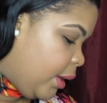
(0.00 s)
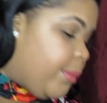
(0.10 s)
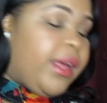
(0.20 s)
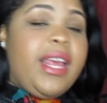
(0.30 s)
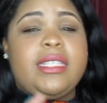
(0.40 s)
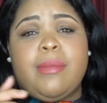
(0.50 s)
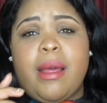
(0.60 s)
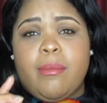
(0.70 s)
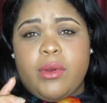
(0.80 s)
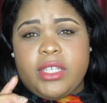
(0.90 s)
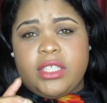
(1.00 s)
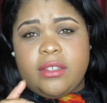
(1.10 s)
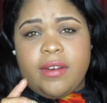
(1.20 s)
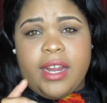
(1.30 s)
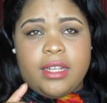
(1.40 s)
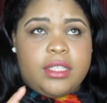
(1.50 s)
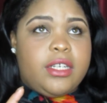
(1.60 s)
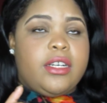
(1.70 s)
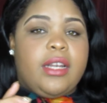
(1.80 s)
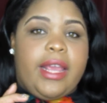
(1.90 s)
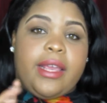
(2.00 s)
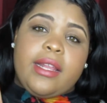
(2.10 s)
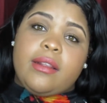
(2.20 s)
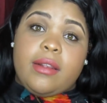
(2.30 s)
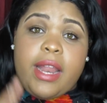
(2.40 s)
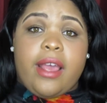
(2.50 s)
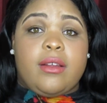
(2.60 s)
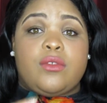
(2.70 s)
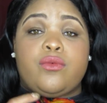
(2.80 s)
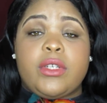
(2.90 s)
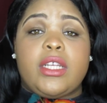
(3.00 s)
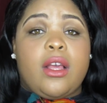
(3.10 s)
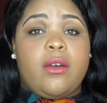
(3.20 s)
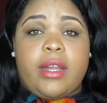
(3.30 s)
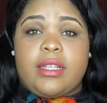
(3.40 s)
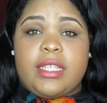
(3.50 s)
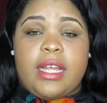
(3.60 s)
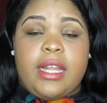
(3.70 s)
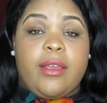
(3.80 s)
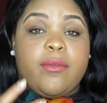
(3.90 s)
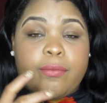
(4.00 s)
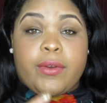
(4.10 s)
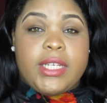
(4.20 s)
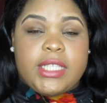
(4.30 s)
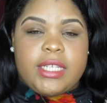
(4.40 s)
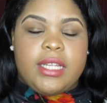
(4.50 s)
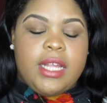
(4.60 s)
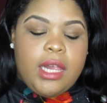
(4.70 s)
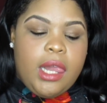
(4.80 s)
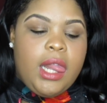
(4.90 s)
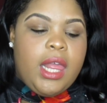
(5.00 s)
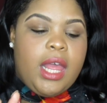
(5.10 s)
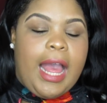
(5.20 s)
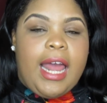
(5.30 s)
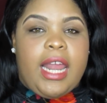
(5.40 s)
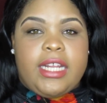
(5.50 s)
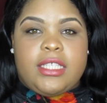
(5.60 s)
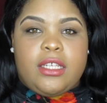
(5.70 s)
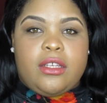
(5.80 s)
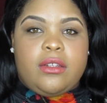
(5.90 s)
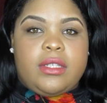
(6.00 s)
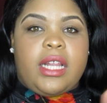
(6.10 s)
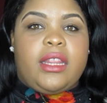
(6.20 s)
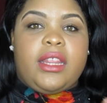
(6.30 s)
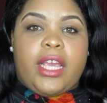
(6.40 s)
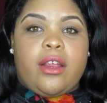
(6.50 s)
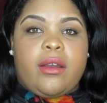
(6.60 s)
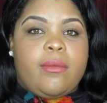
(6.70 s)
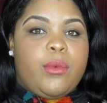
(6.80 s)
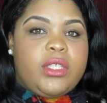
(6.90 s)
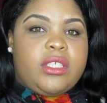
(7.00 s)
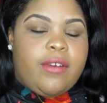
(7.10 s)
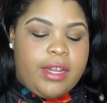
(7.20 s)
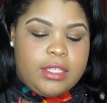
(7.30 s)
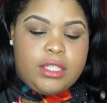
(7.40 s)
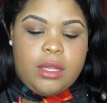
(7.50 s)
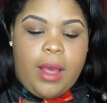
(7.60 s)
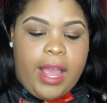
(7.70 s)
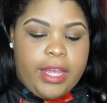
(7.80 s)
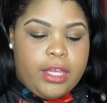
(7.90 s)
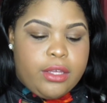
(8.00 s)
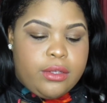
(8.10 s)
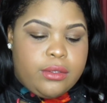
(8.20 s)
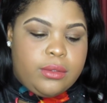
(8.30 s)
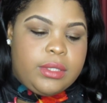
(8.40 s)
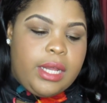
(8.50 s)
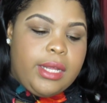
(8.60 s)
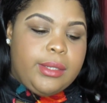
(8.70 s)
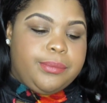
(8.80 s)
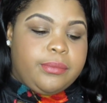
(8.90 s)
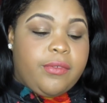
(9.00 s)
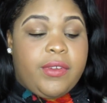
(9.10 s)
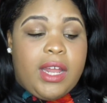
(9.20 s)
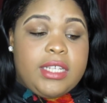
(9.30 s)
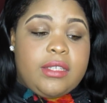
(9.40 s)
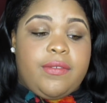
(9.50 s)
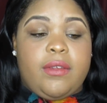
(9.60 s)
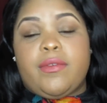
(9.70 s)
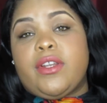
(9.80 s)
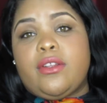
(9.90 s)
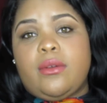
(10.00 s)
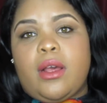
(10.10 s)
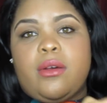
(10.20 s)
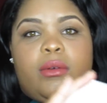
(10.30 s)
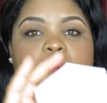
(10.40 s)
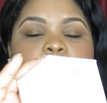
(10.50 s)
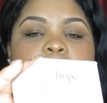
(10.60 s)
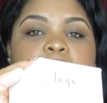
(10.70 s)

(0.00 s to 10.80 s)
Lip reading: But as my moisturizer, like now it's really cold outside, like freezing, I like to use a thicker moisturizer. So I use Philosophy Renew Hope.